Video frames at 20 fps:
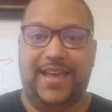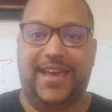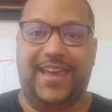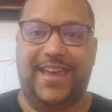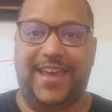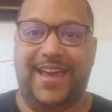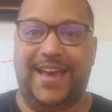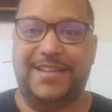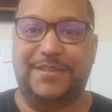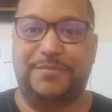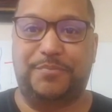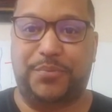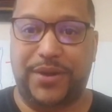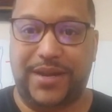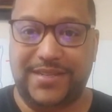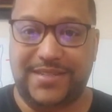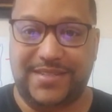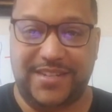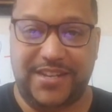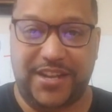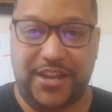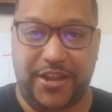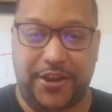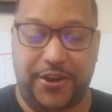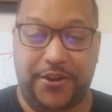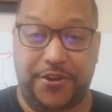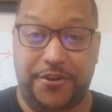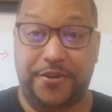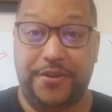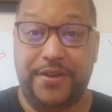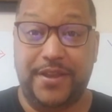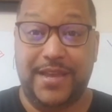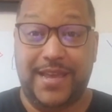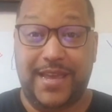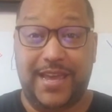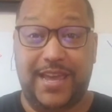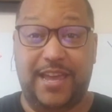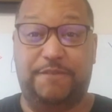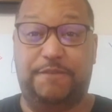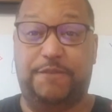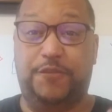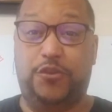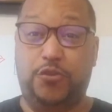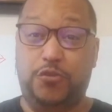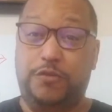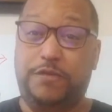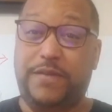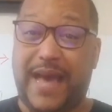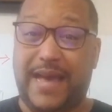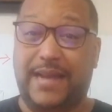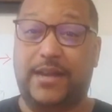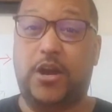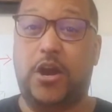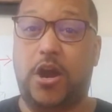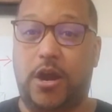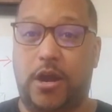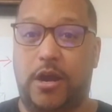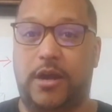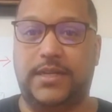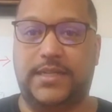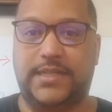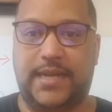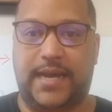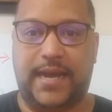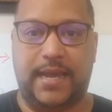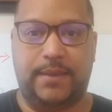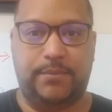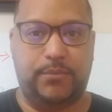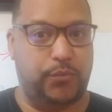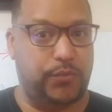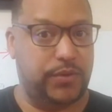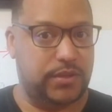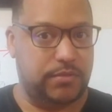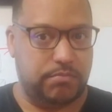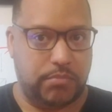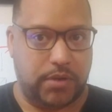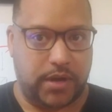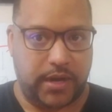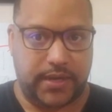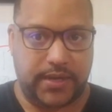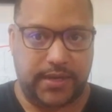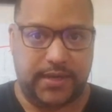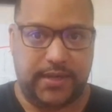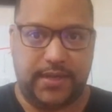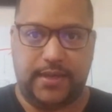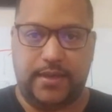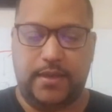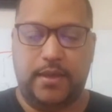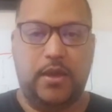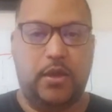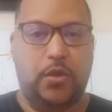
Hey guys, Preston here. If you've had a hard time with marketing,